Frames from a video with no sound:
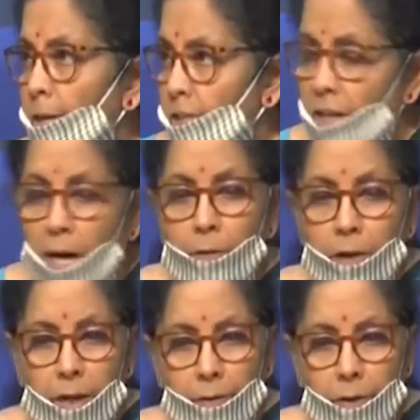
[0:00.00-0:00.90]
as a
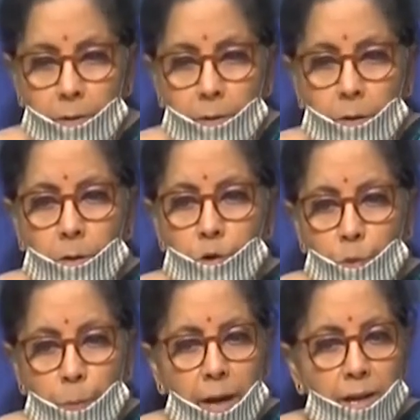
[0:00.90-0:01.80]
cover given
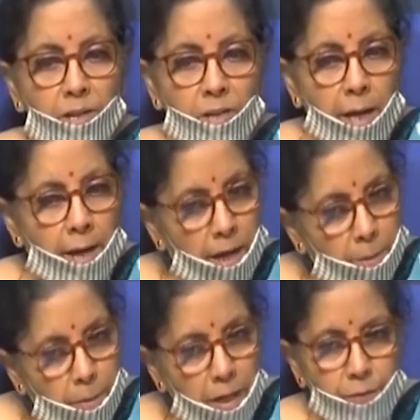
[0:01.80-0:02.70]
to banks and
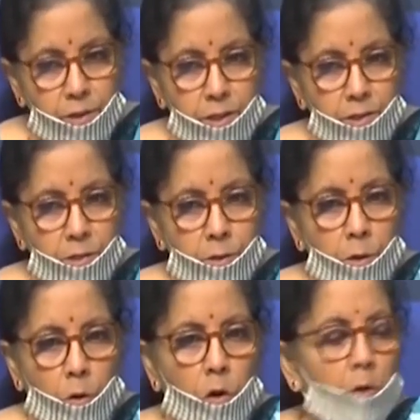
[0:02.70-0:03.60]
NBFCs
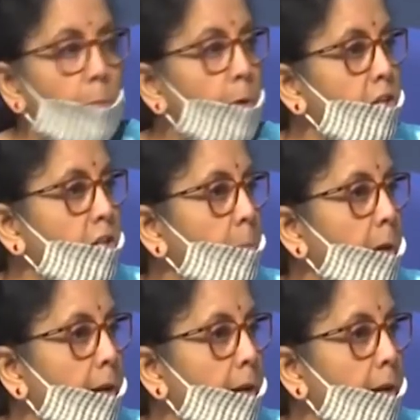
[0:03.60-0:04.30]
on principal